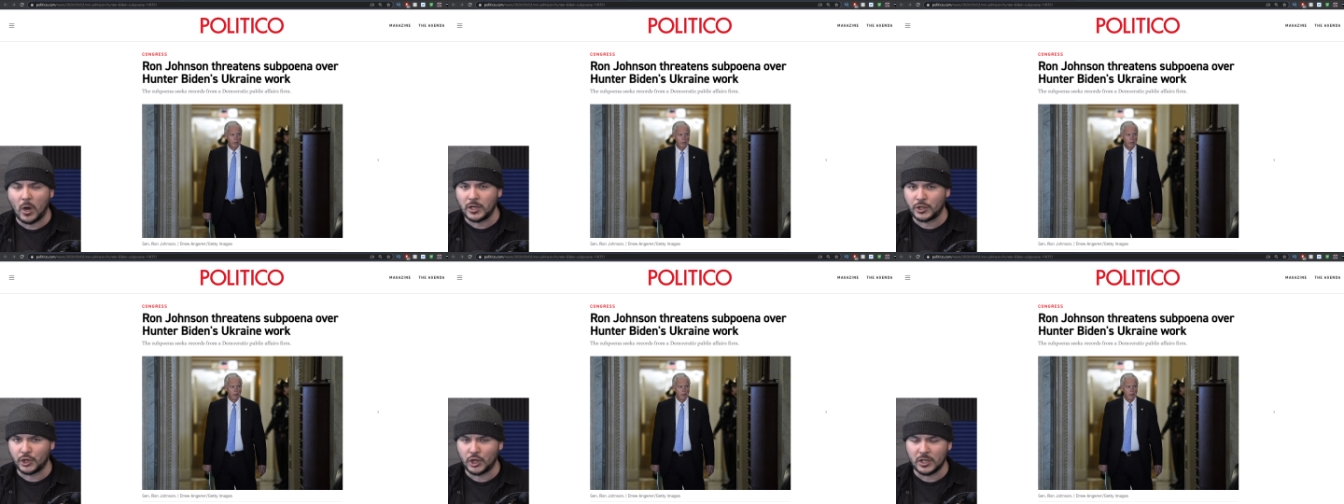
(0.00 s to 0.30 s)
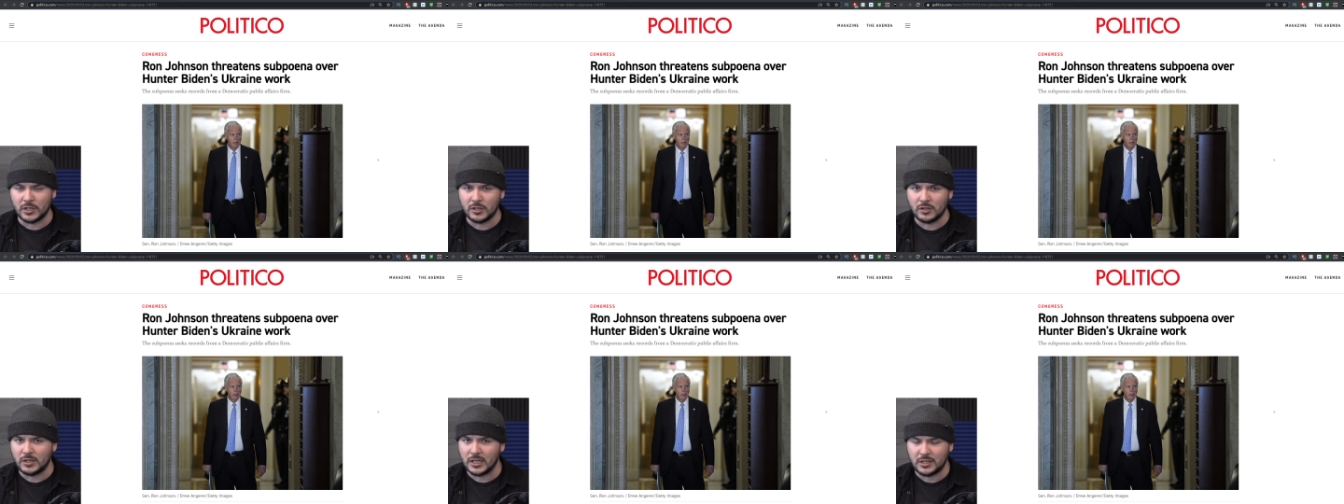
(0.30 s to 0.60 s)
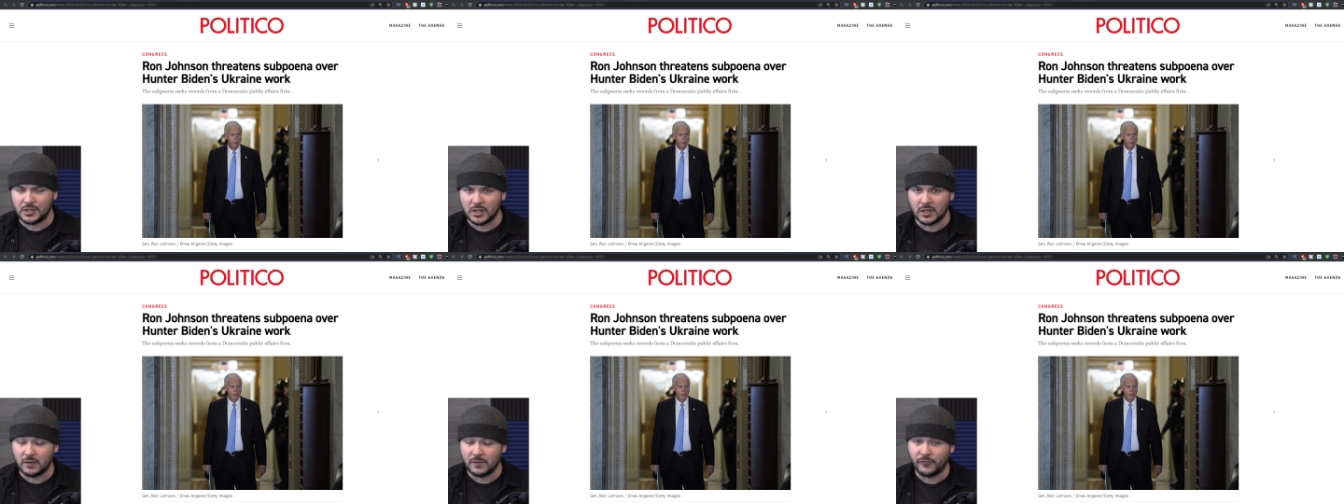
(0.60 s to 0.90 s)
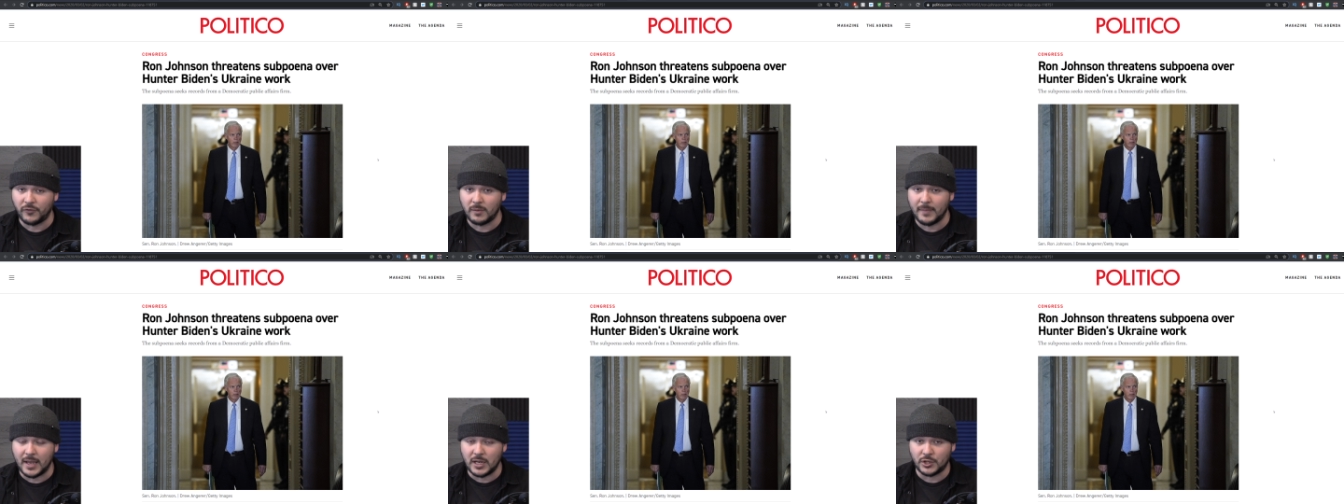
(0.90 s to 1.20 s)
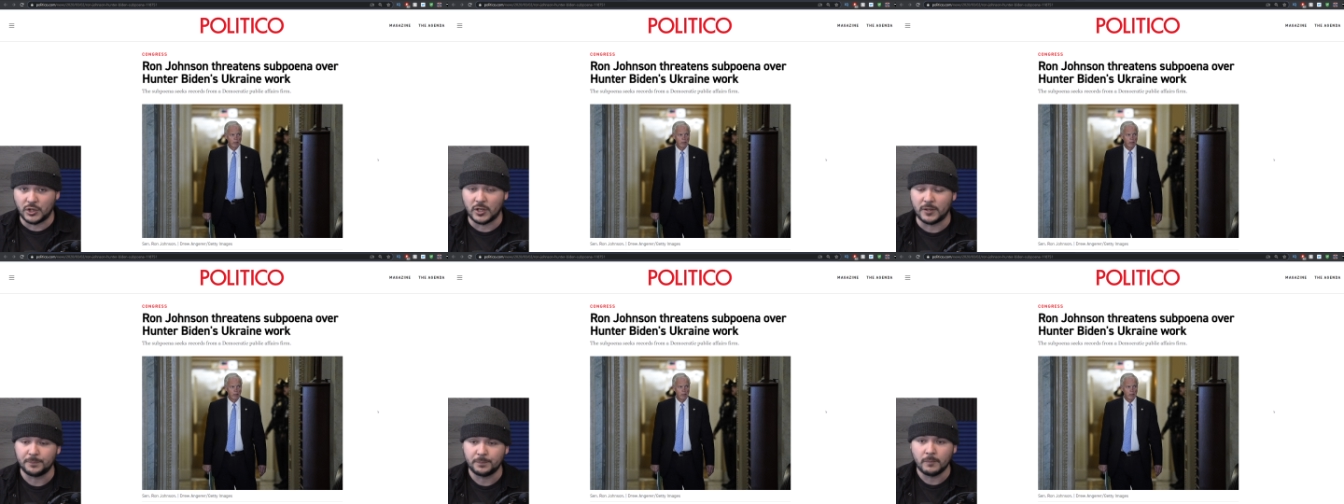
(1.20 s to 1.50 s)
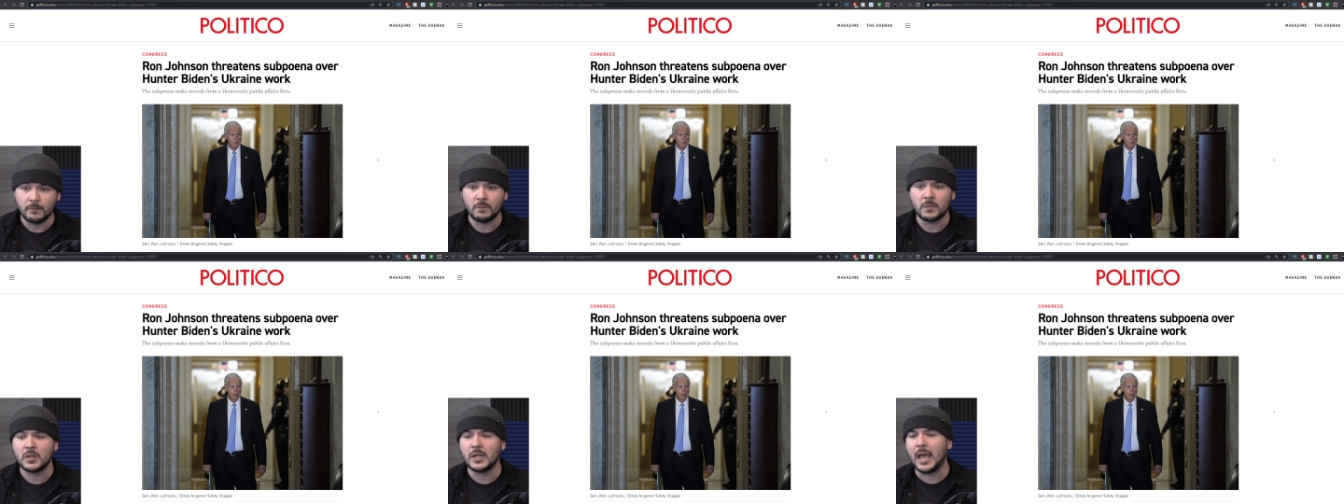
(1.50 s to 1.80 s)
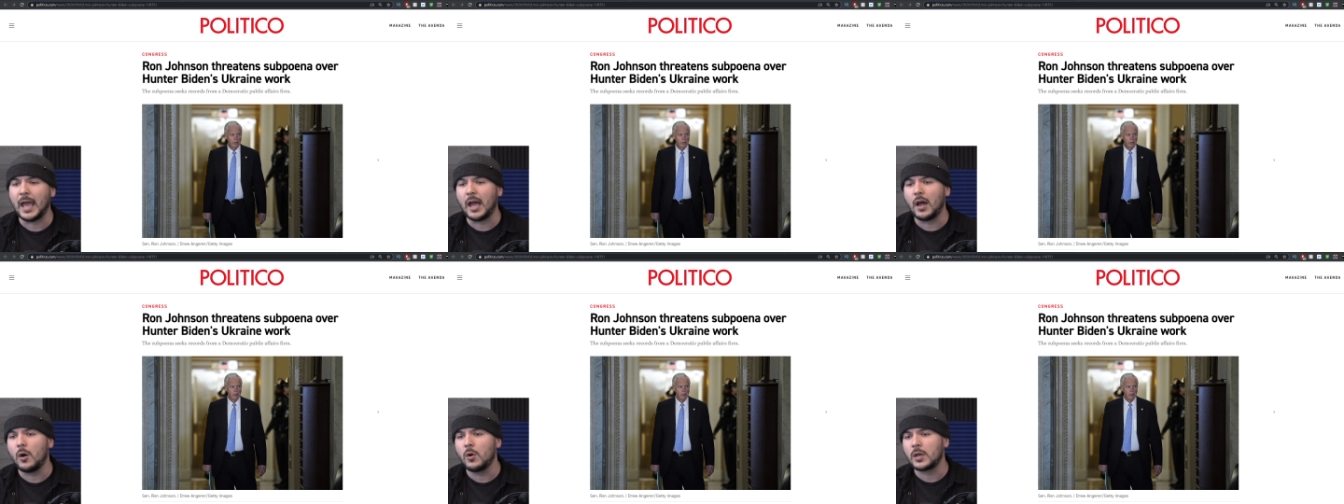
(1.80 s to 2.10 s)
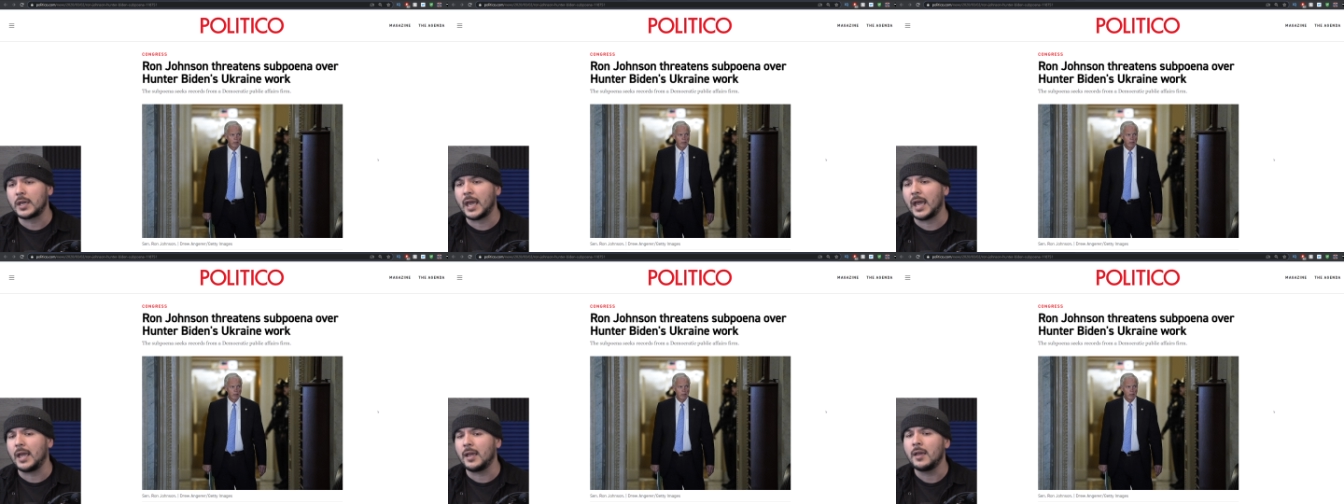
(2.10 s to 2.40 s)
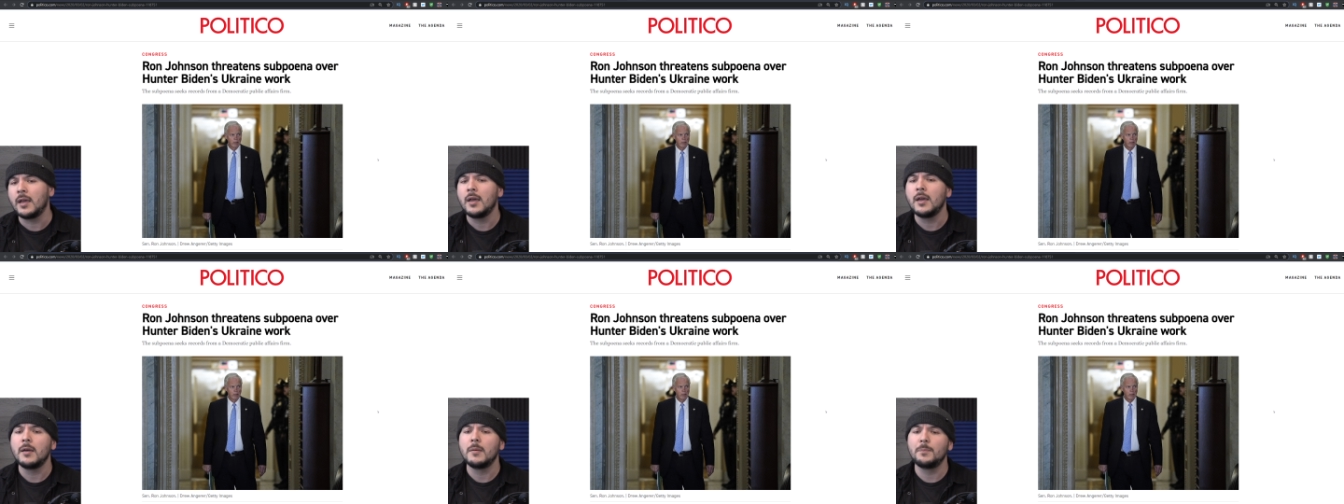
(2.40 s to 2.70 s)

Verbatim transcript: Russian disinformation. Yeah, okay,